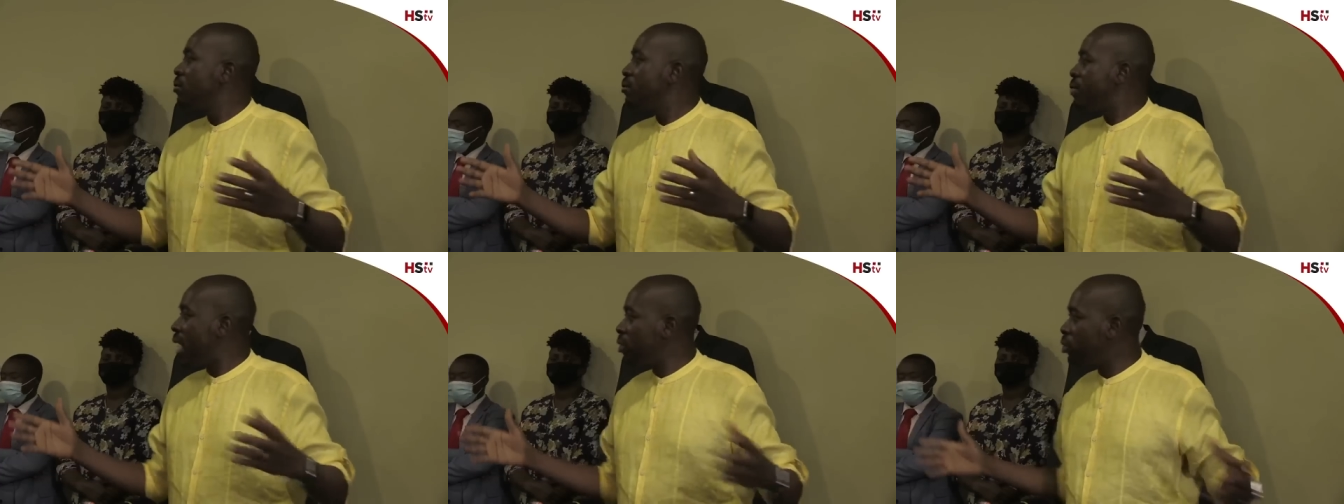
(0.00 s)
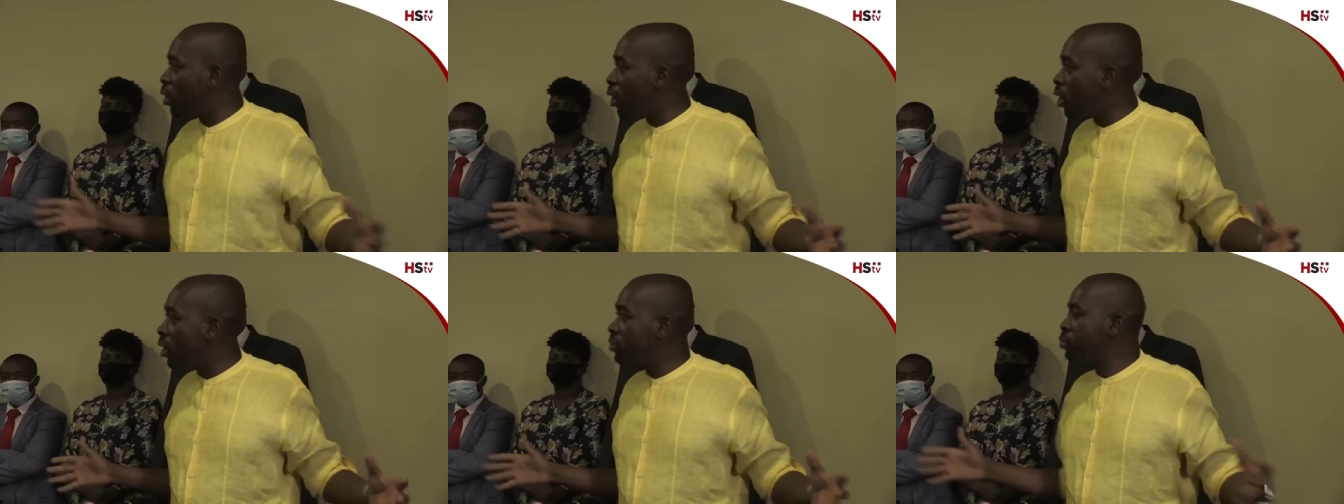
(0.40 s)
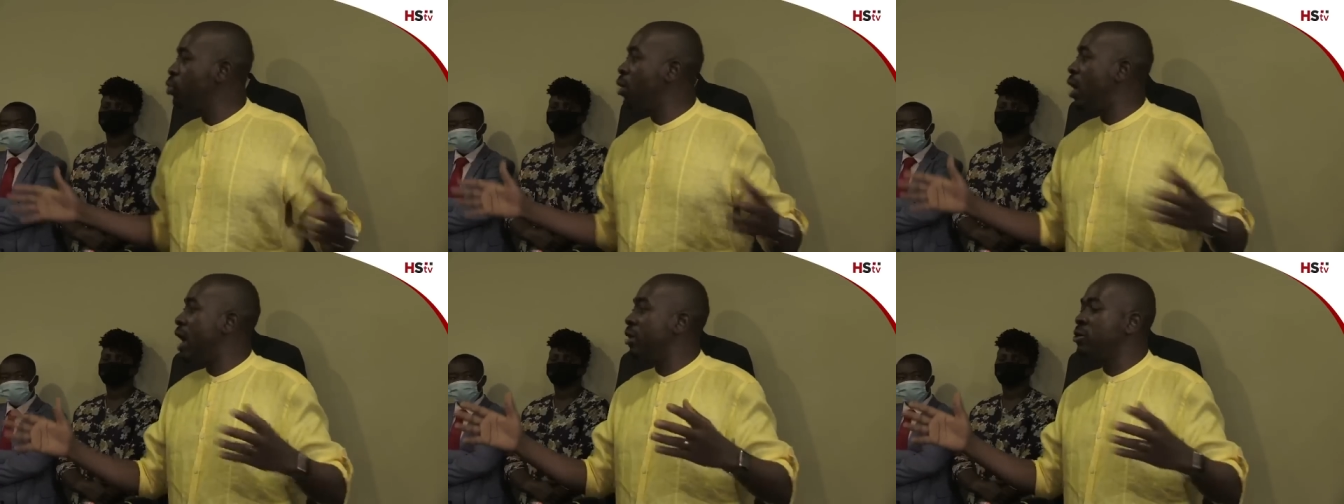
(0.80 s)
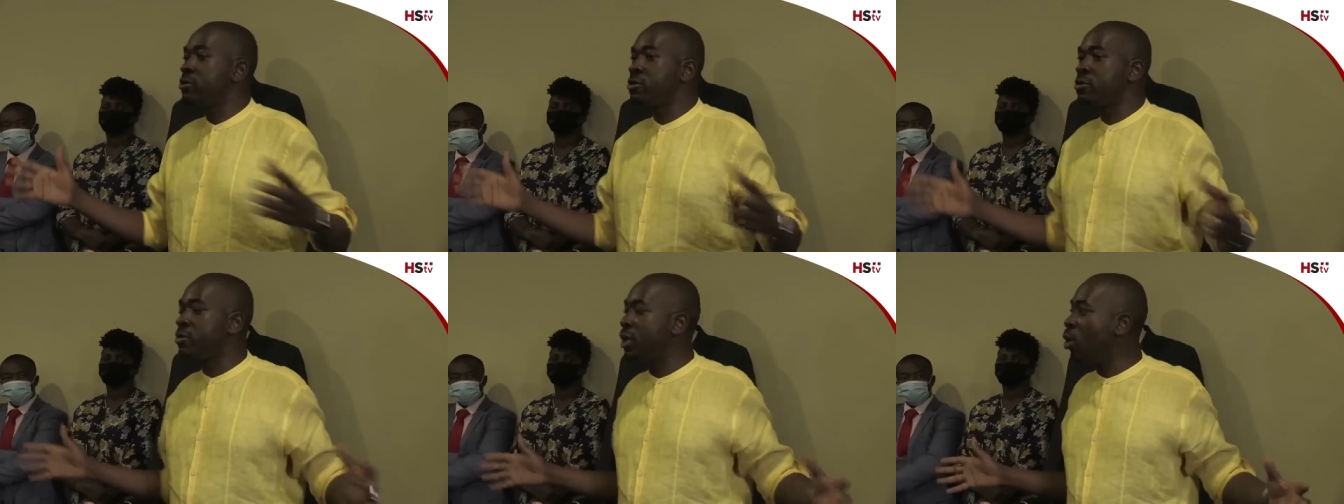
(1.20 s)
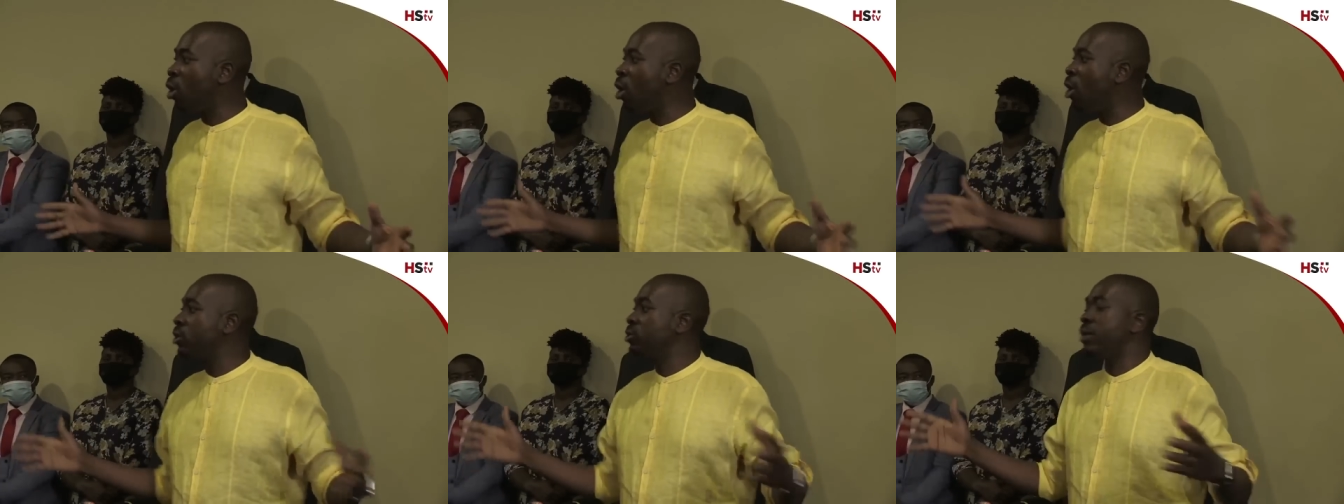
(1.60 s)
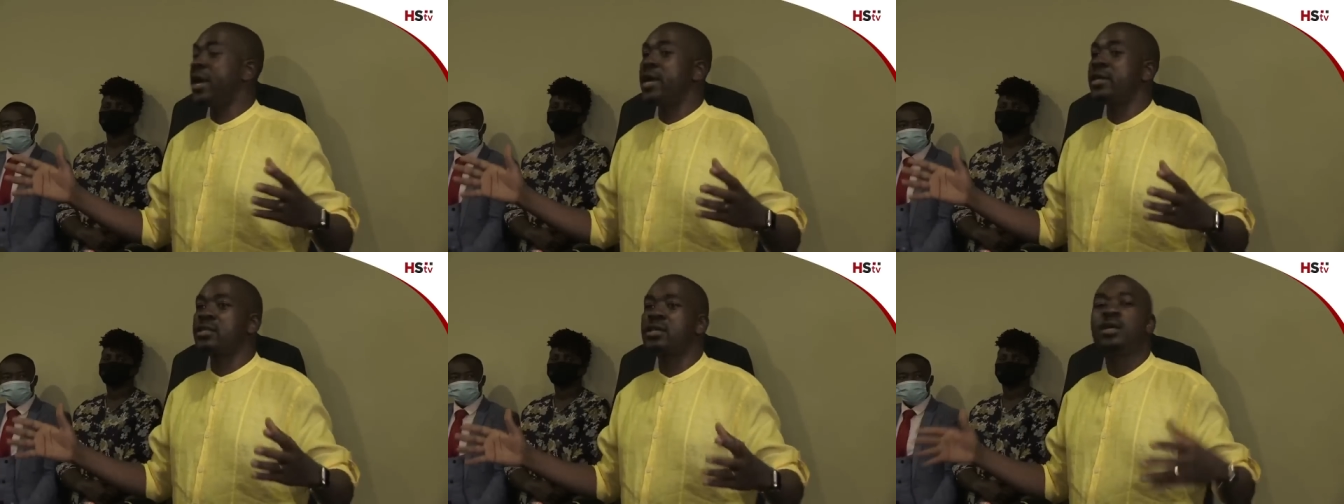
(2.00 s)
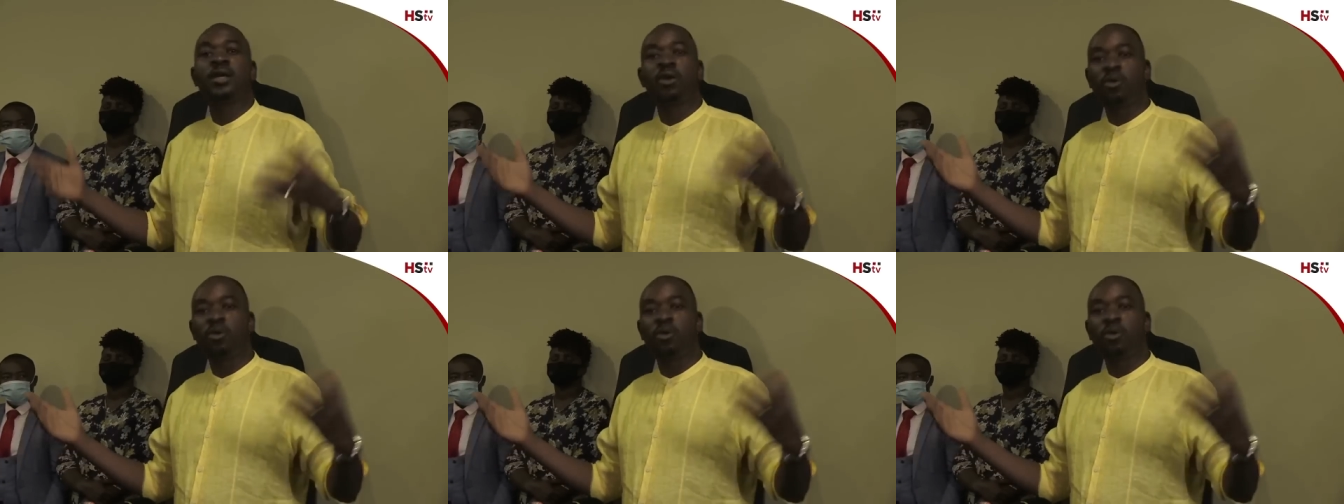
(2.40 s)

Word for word: by those who are used to the old ways.